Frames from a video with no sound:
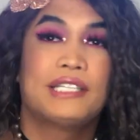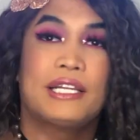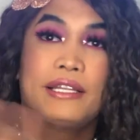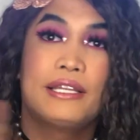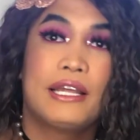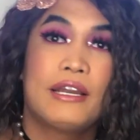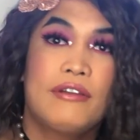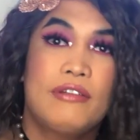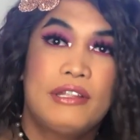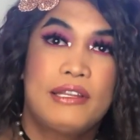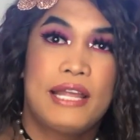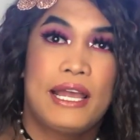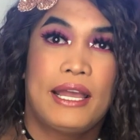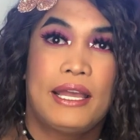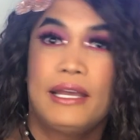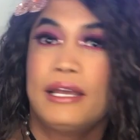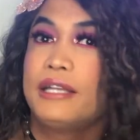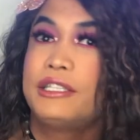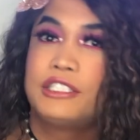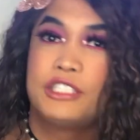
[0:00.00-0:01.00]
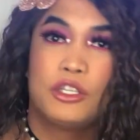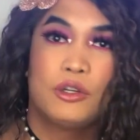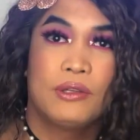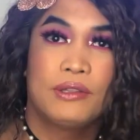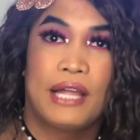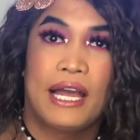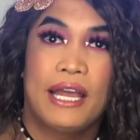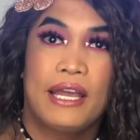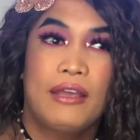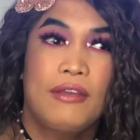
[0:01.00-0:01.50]
at the end of the day, it's your
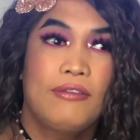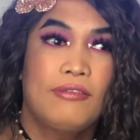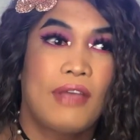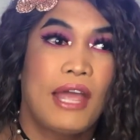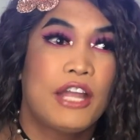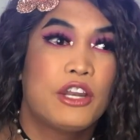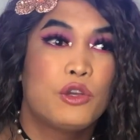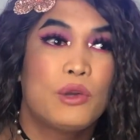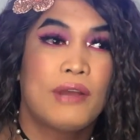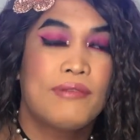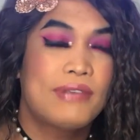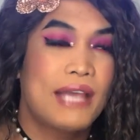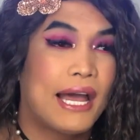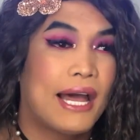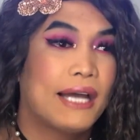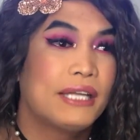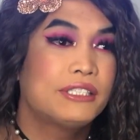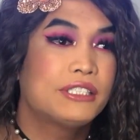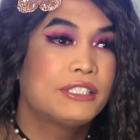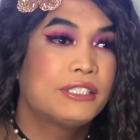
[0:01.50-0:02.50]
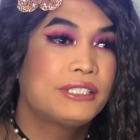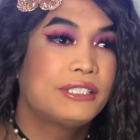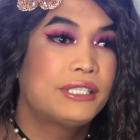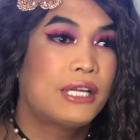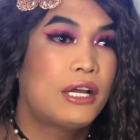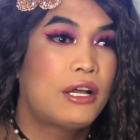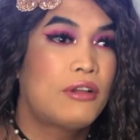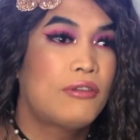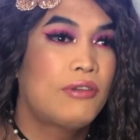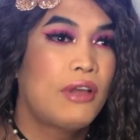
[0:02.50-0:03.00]
life, and you have to ask
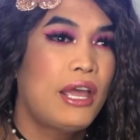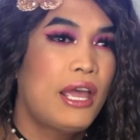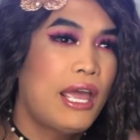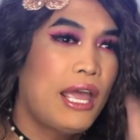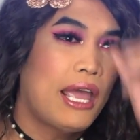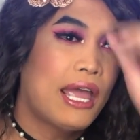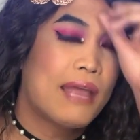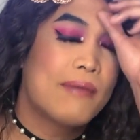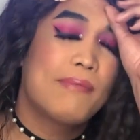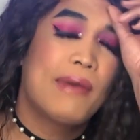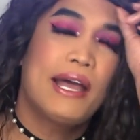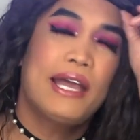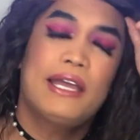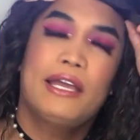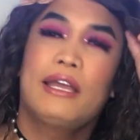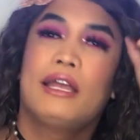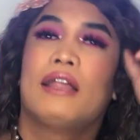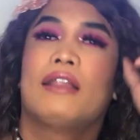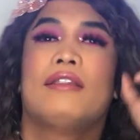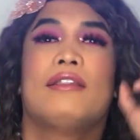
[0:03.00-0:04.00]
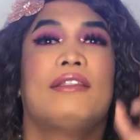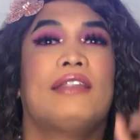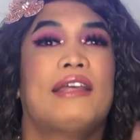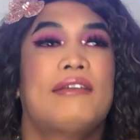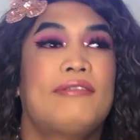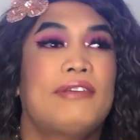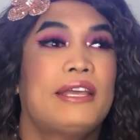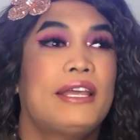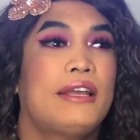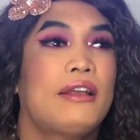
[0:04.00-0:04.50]
yourself, am I
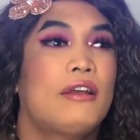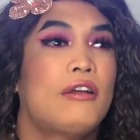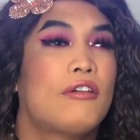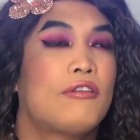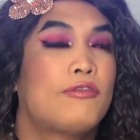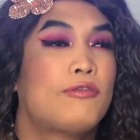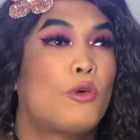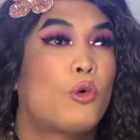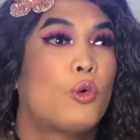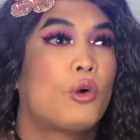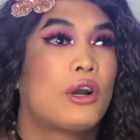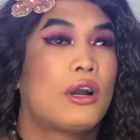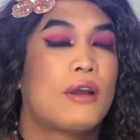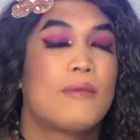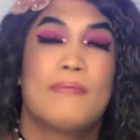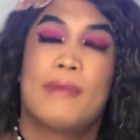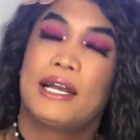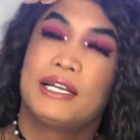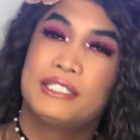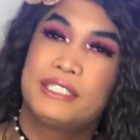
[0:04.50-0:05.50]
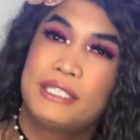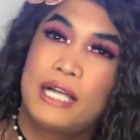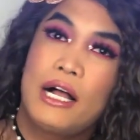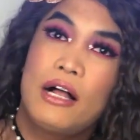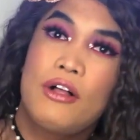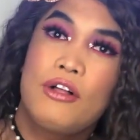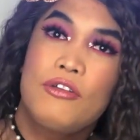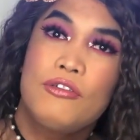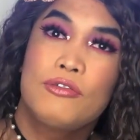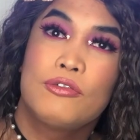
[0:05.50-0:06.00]
living for
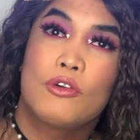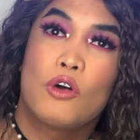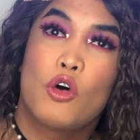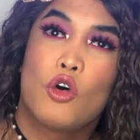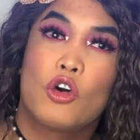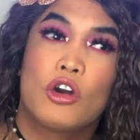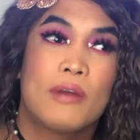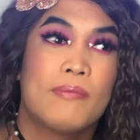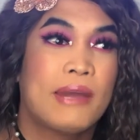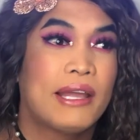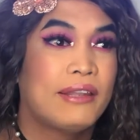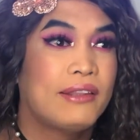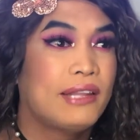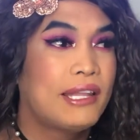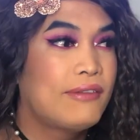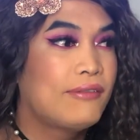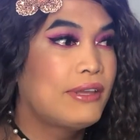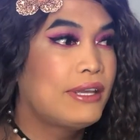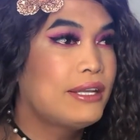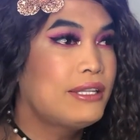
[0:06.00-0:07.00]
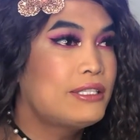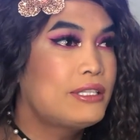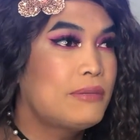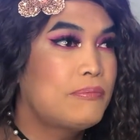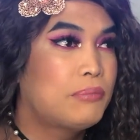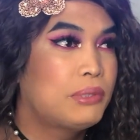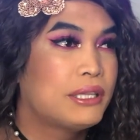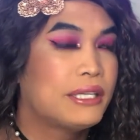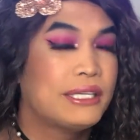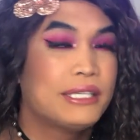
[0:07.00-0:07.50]
myself, or am I living to
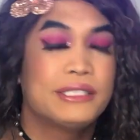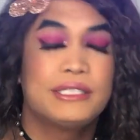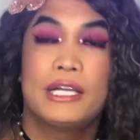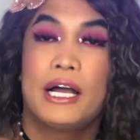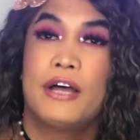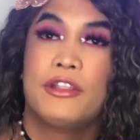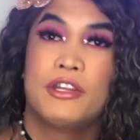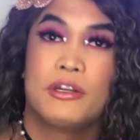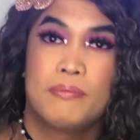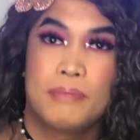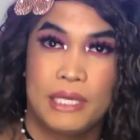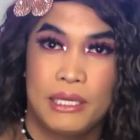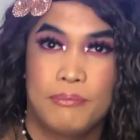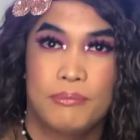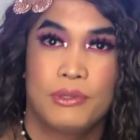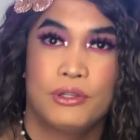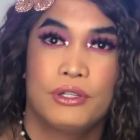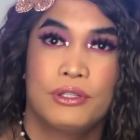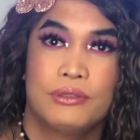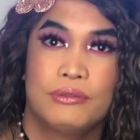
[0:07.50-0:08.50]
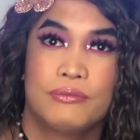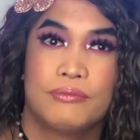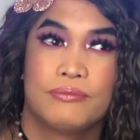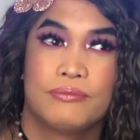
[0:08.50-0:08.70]
please other people?